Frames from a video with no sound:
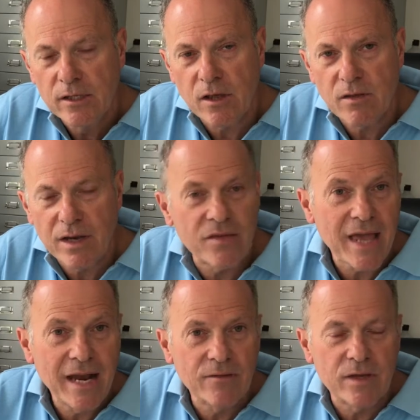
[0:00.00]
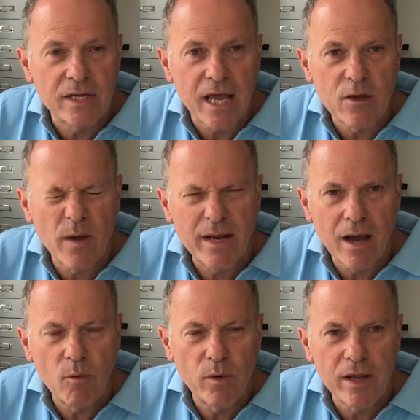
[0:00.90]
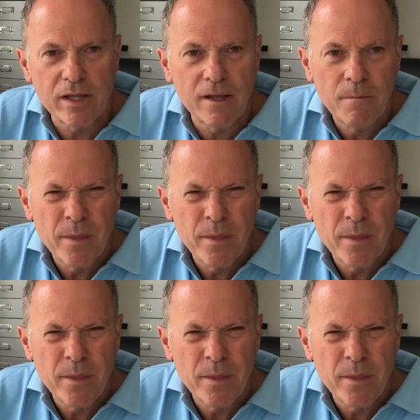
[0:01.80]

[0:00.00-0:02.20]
so that at the end of the day you end up with